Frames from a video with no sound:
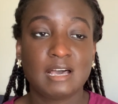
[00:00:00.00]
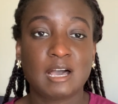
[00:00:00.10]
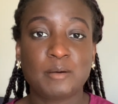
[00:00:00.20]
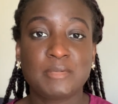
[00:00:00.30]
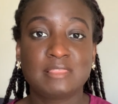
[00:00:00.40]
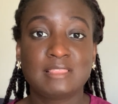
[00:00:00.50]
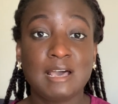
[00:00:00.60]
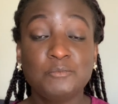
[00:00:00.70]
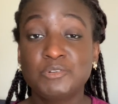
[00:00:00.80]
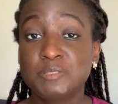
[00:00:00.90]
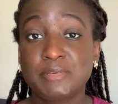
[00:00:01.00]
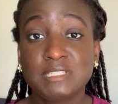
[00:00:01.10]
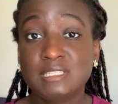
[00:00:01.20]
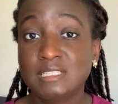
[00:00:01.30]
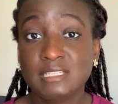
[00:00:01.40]
And that was
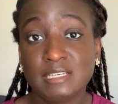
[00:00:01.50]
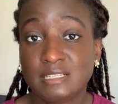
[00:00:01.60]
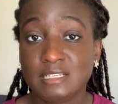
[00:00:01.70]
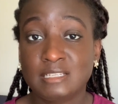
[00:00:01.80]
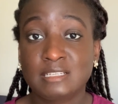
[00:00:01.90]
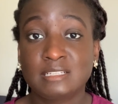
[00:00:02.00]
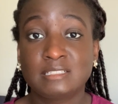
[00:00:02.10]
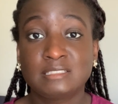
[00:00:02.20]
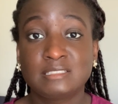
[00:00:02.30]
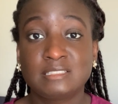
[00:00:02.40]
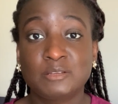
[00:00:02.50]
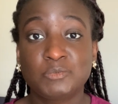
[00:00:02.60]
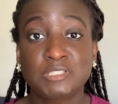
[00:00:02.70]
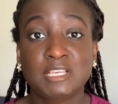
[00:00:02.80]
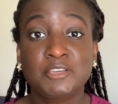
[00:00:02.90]
basically it, and it
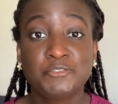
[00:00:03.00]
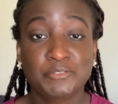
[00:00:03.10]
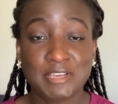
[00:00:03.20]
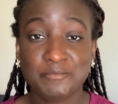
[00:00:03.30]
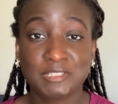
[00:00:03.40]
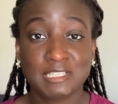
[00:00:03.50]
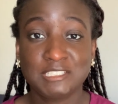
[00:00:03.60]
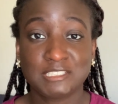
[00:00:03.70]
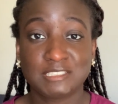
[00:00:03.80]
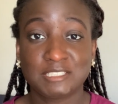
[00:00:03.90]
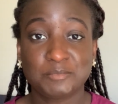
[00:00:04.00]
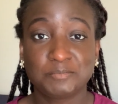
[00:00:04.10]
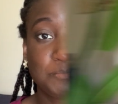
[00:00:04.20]
was a great relationship.